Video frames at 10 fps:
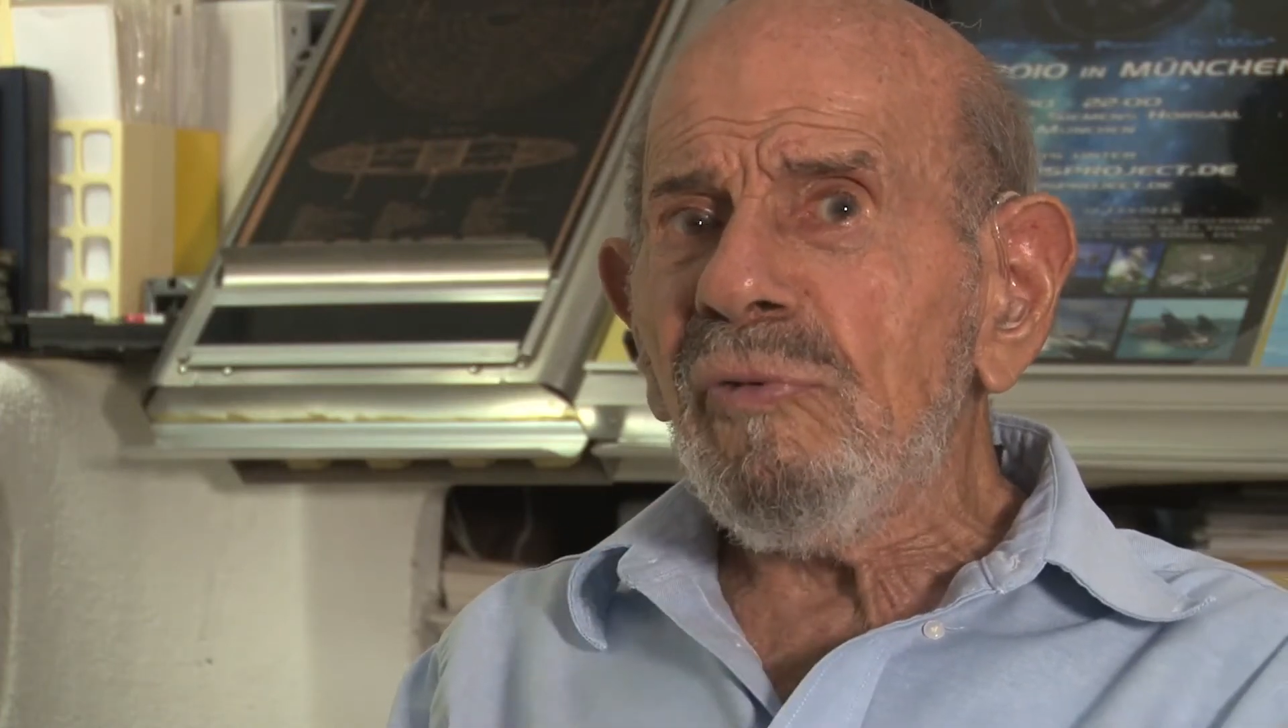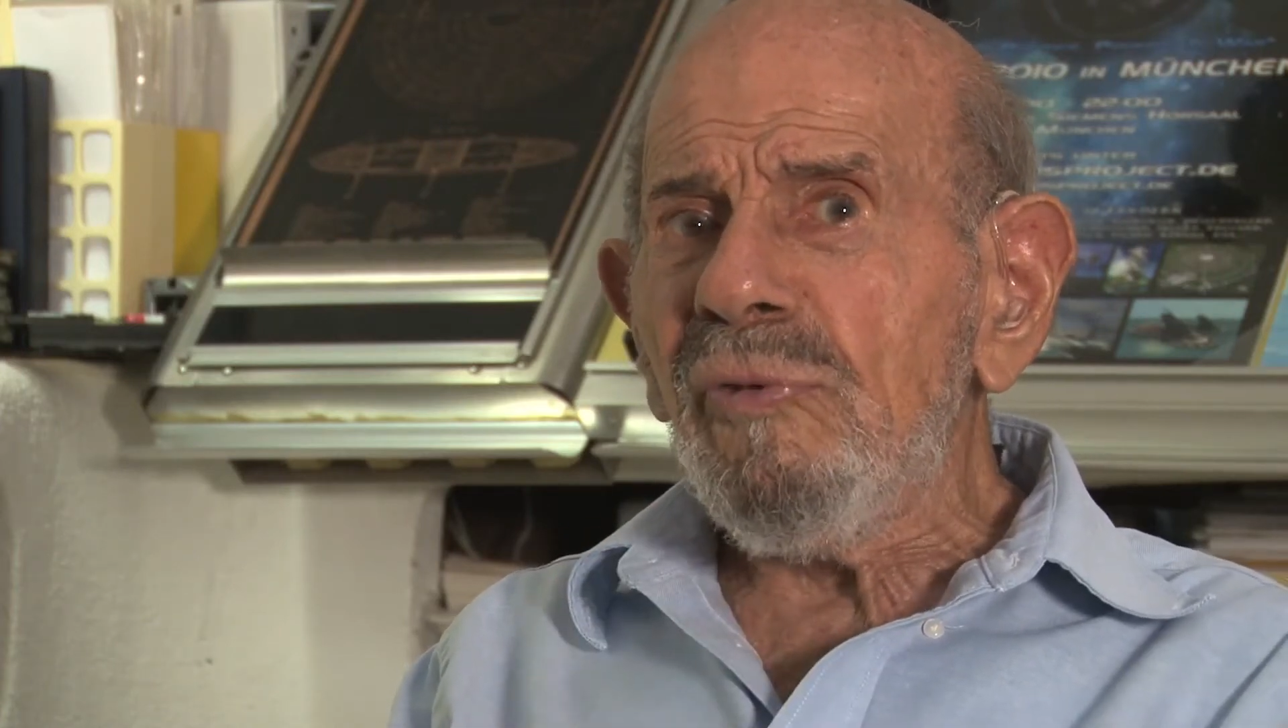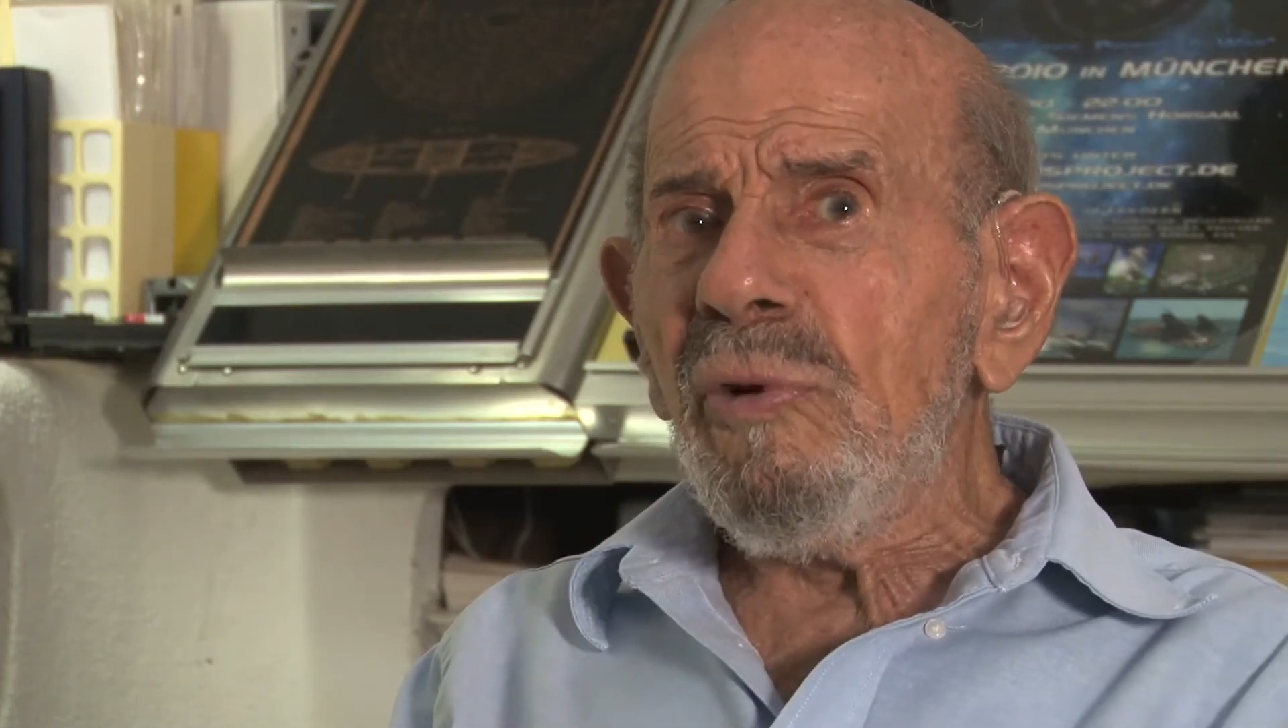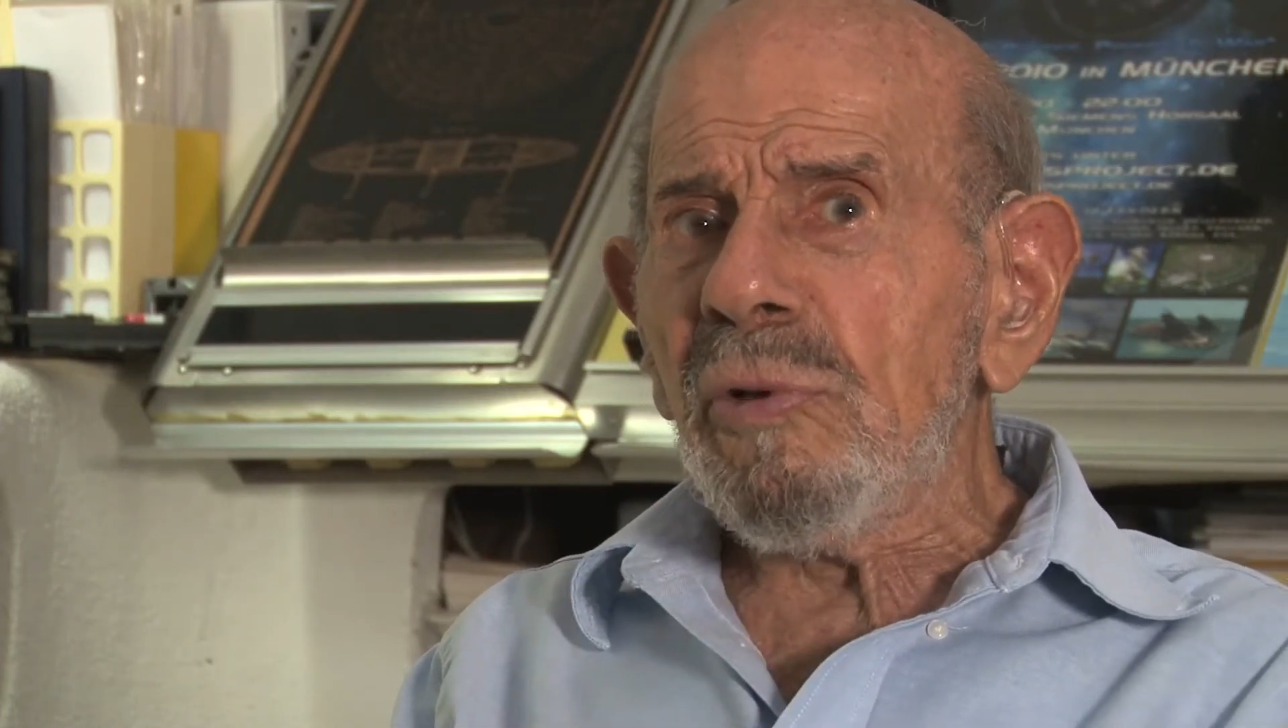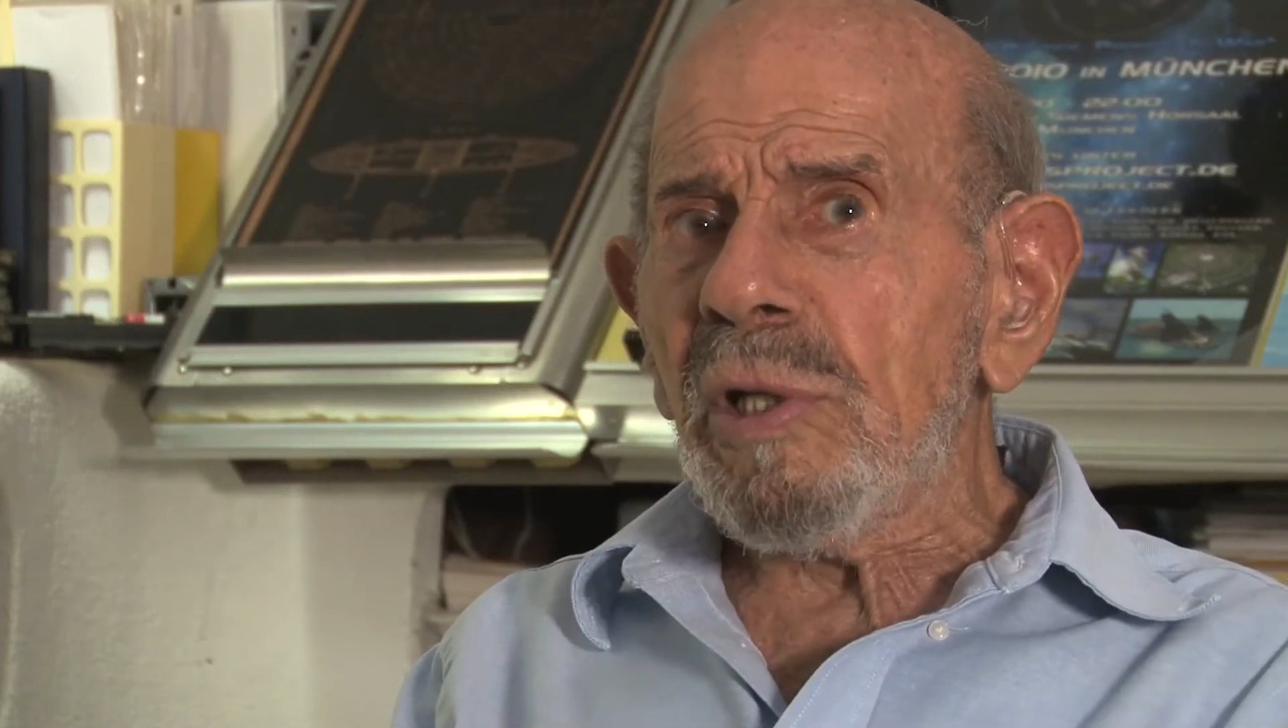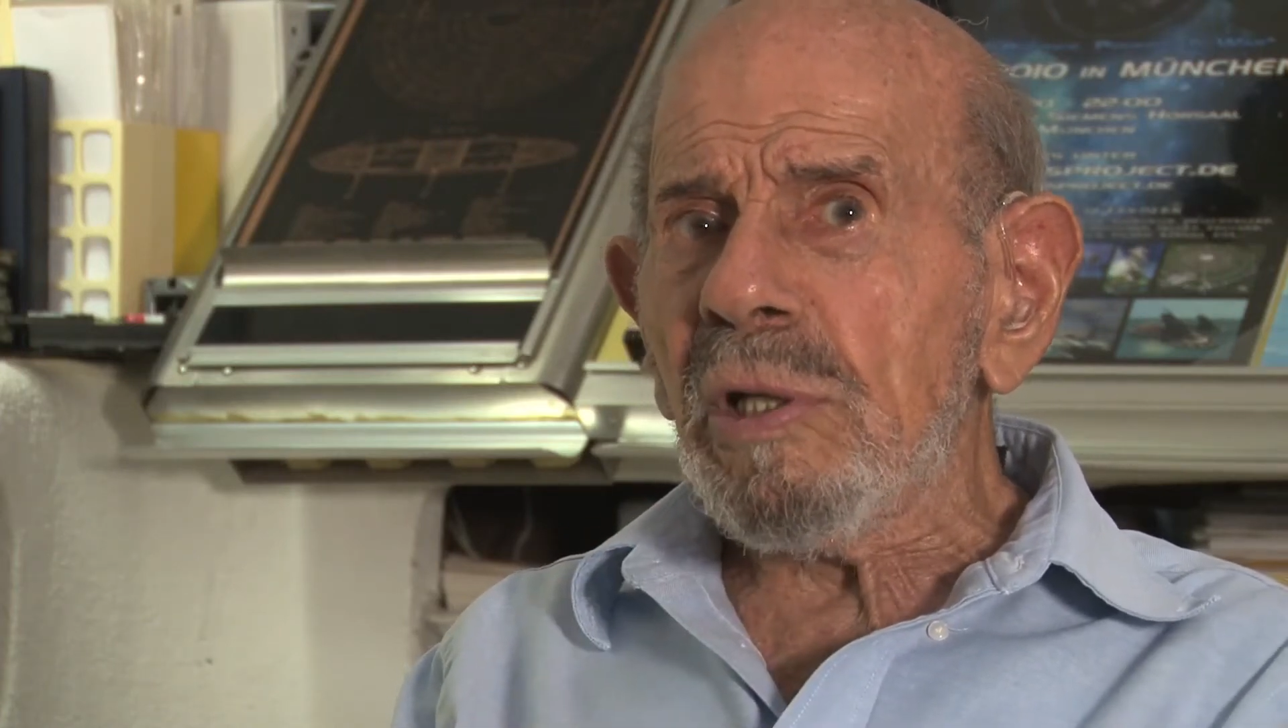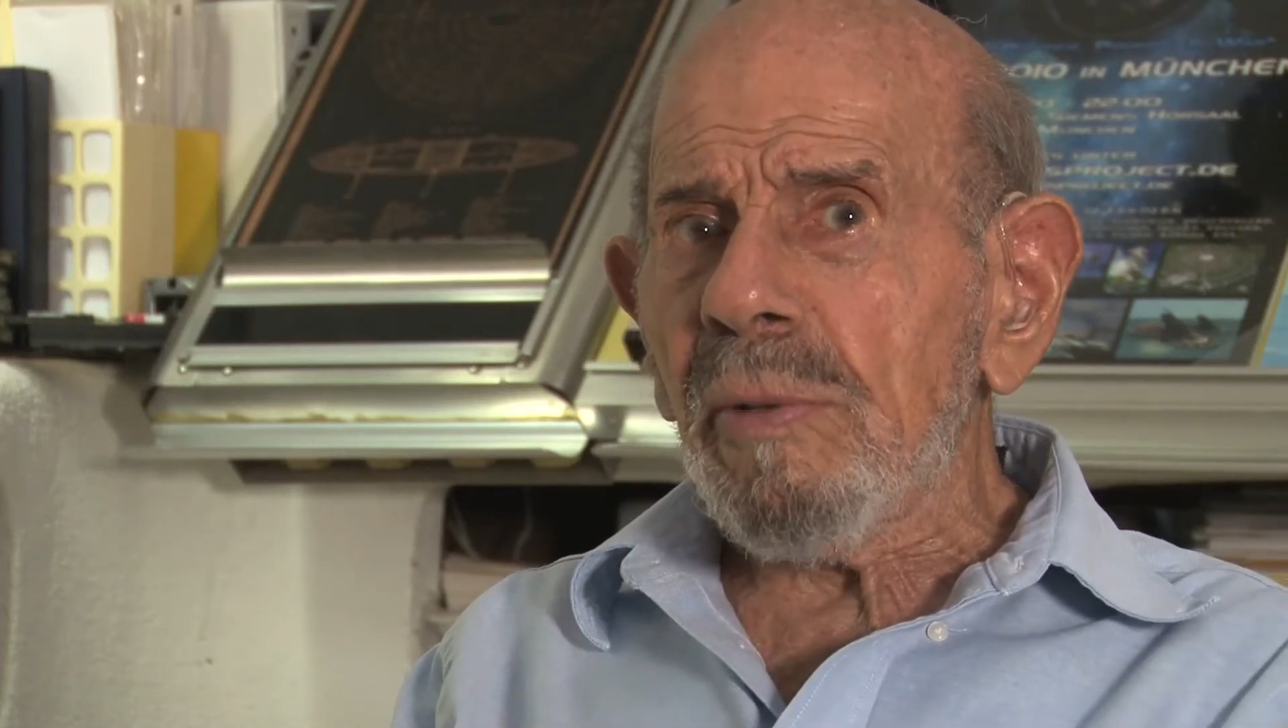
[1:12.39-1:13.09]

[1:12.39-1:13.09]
food in